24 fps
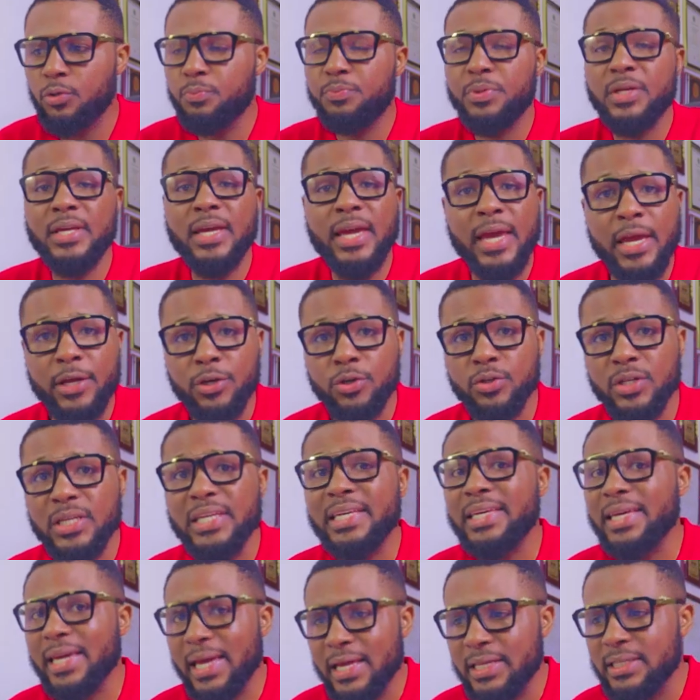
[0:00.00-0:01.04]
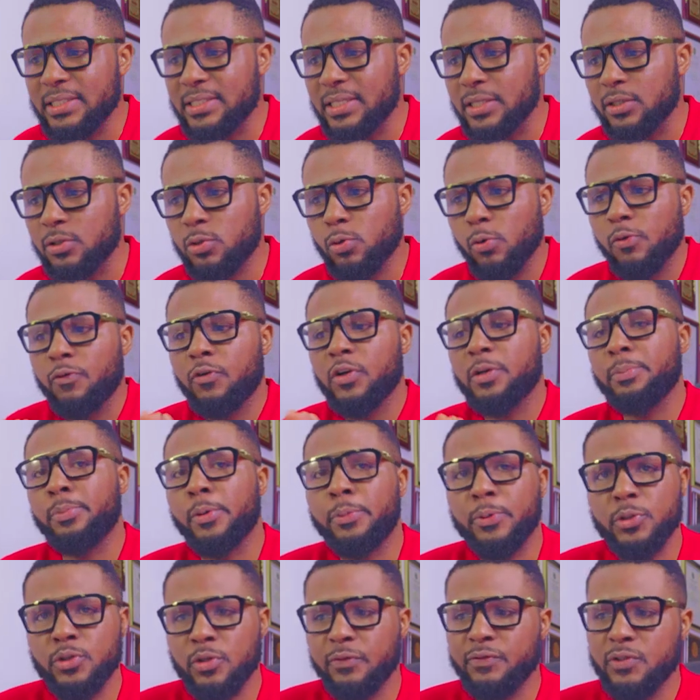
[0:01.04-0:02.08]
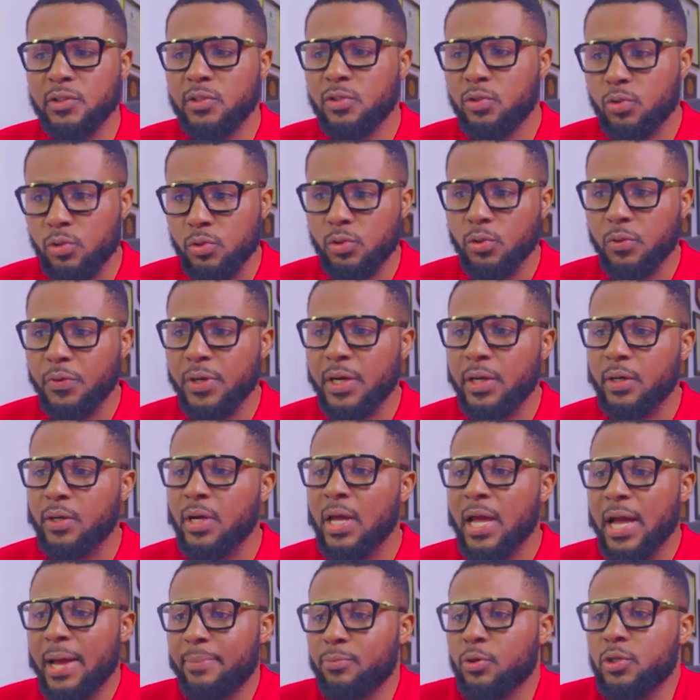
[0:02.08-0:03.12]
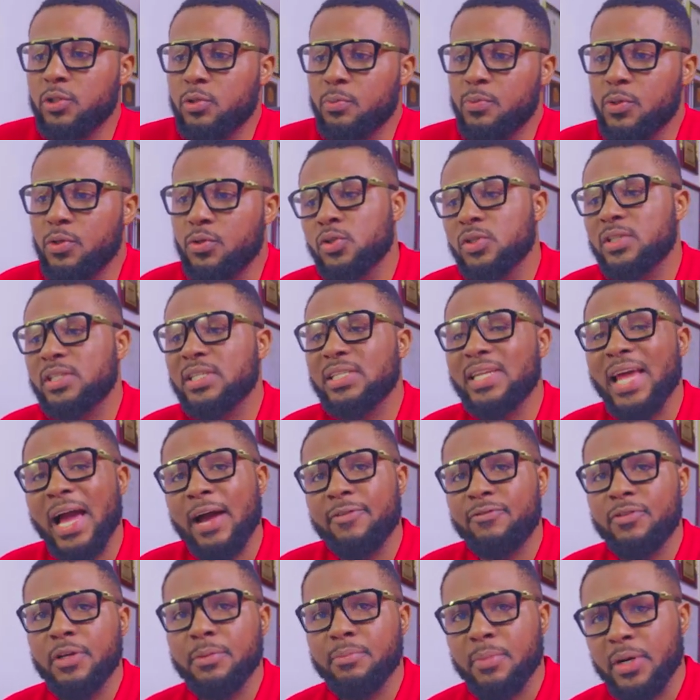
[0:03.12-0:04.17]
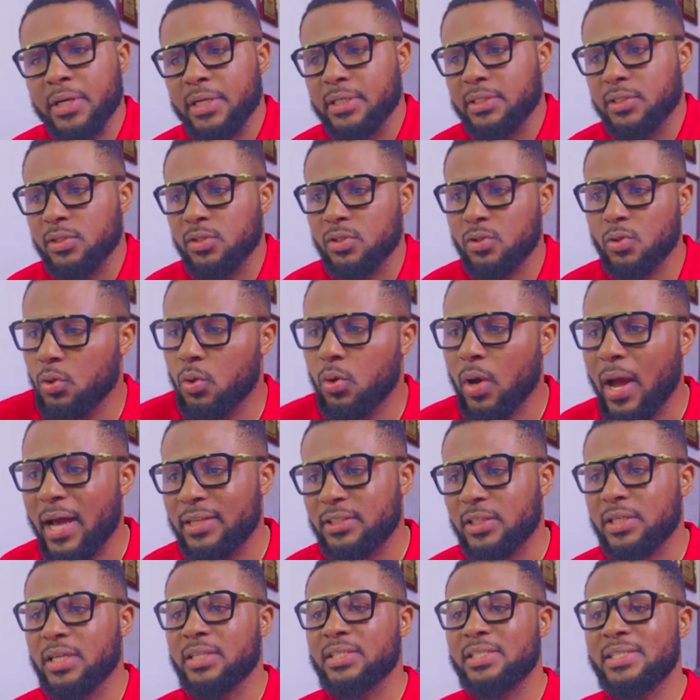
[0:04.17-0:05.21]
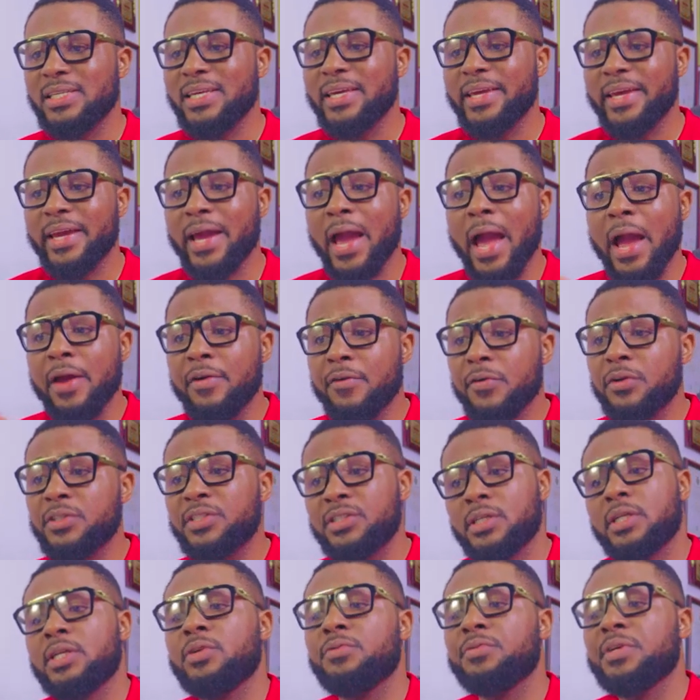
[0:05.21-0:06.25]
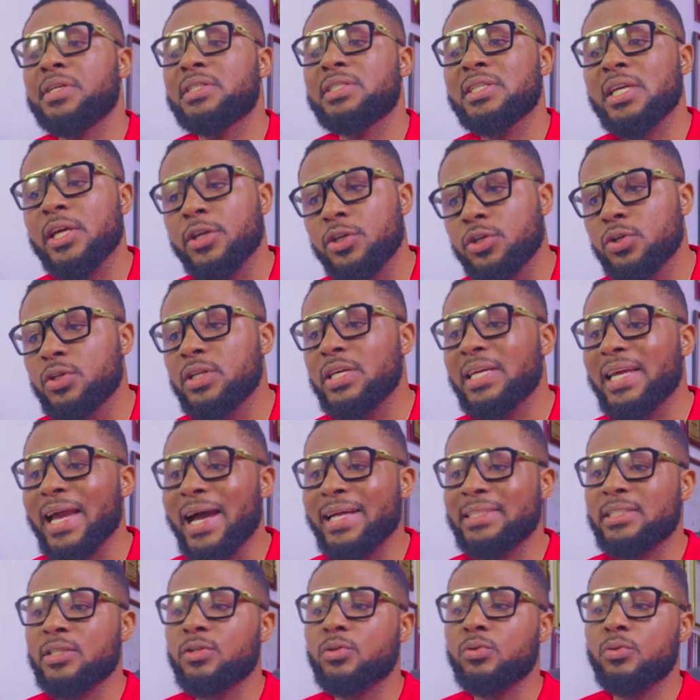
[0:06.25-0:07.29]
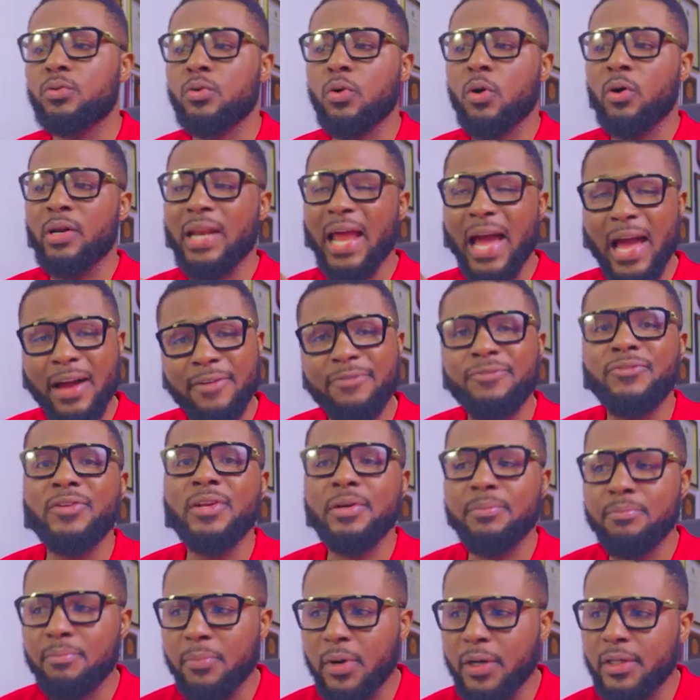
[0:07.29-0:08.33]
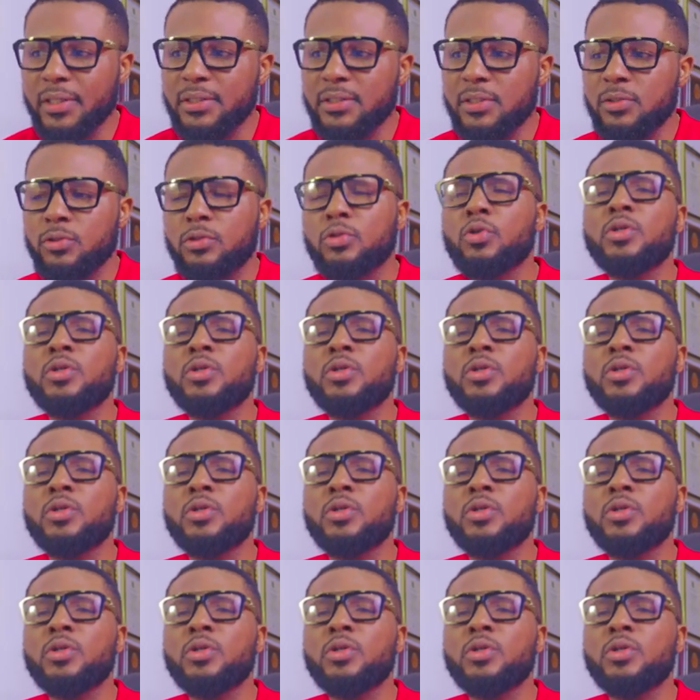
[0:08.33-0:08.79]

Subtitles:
could be a unique anything. So for the purpose of this tutorial, I'm going to be using affiliate marketing. So as you can see here, I wrote generate a unique article on affiliate marketing.